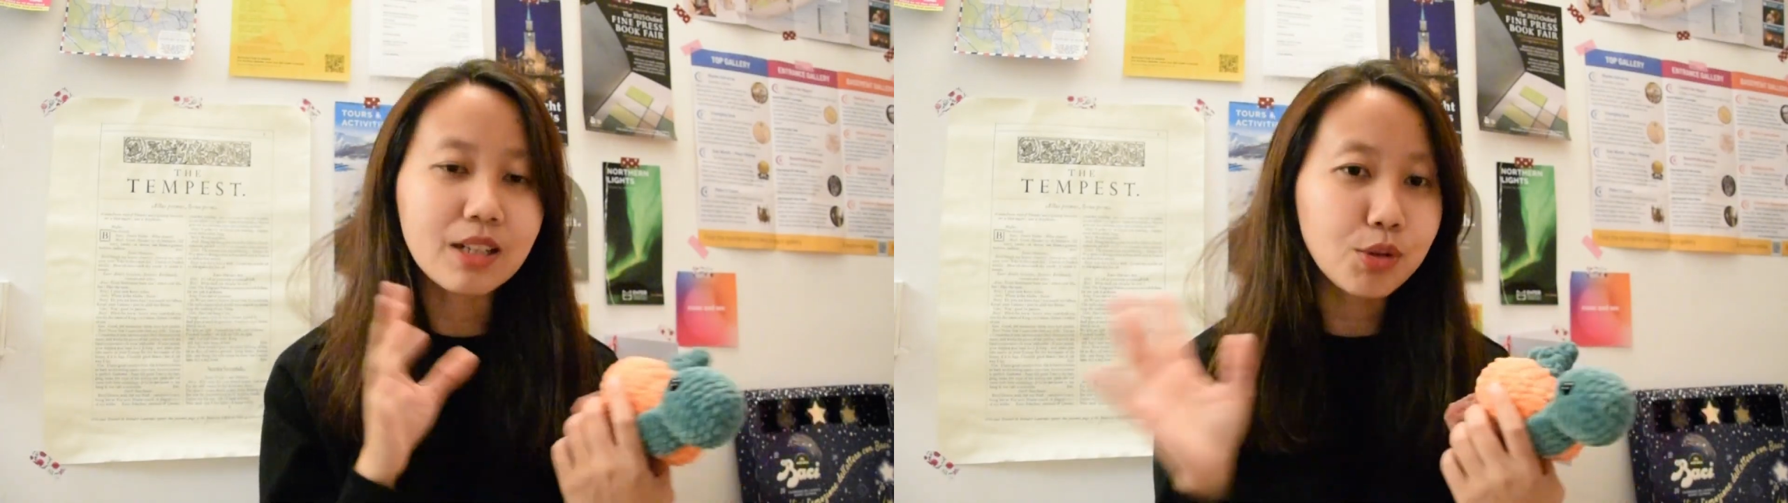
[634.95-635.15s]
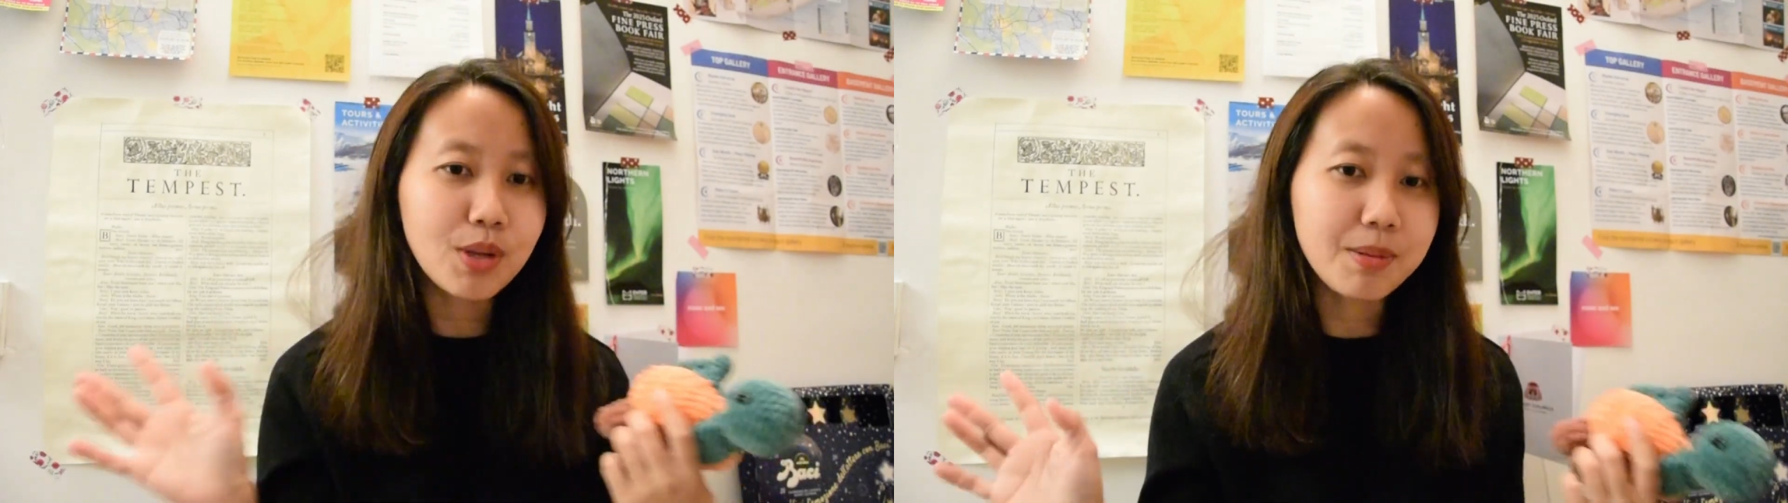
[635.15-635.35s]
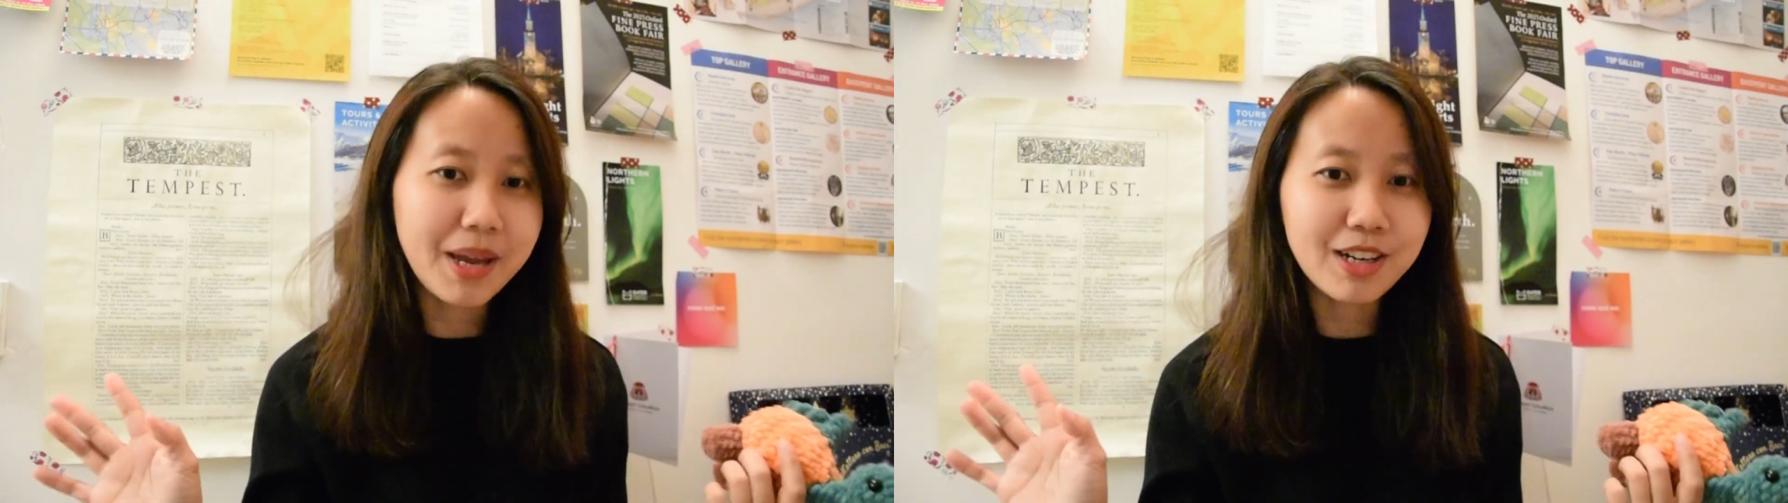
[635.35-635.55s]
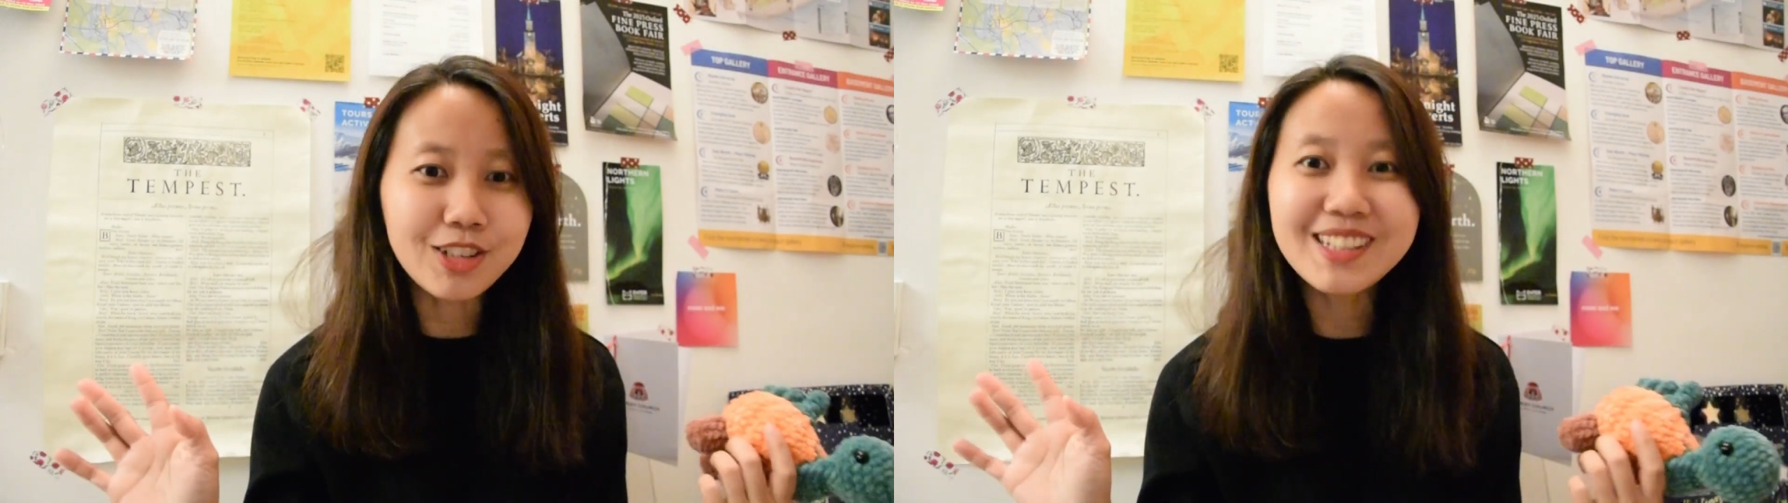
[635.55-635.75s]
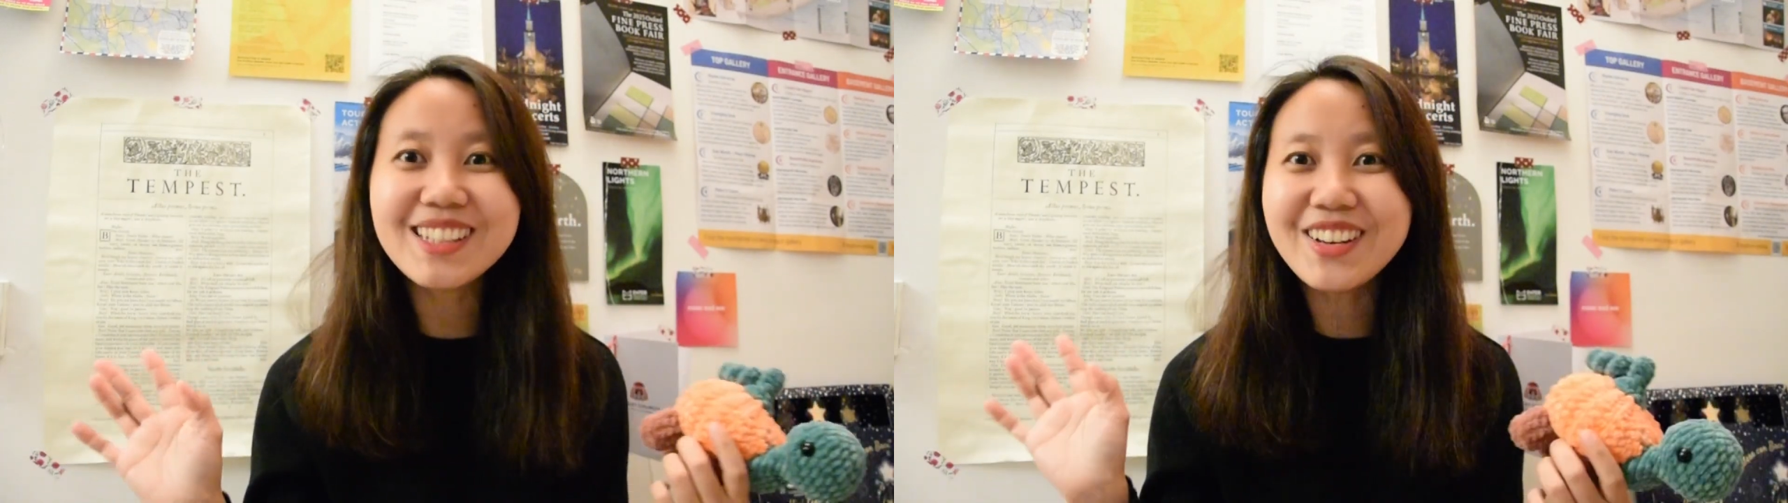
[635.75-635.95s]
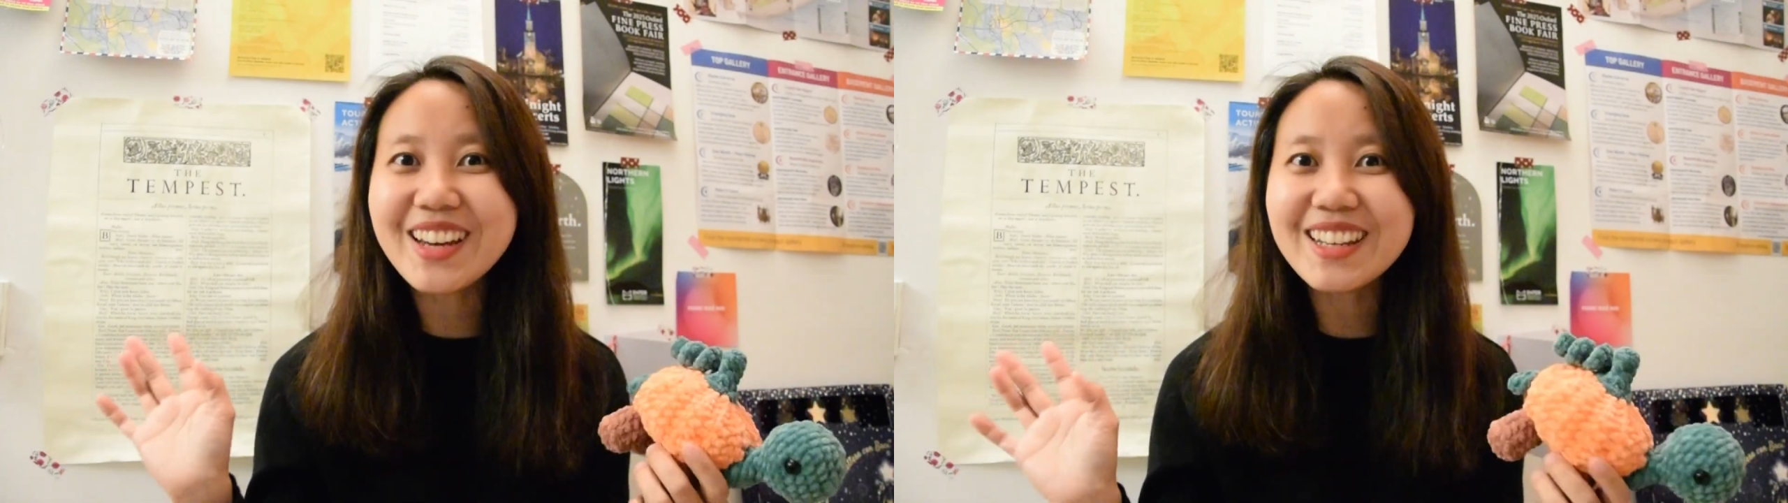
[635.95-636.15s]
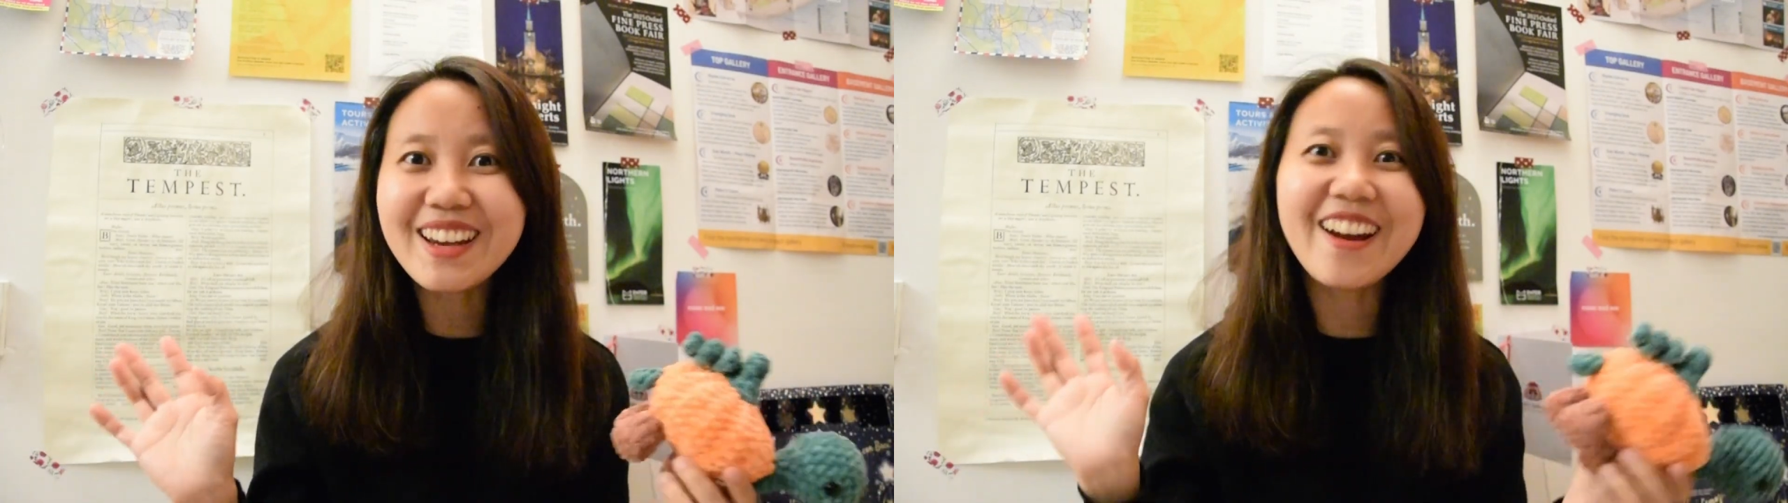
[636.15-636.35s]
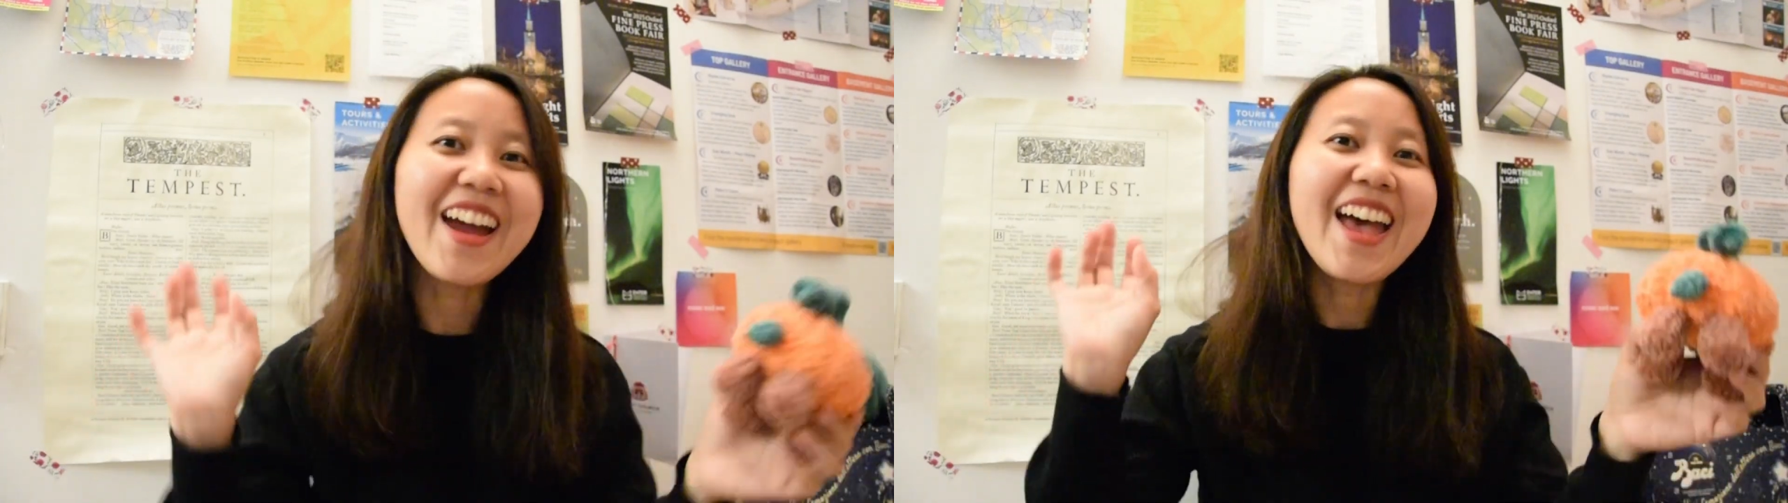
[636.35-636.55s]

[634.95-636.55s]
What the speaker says: tweak patterns here and there,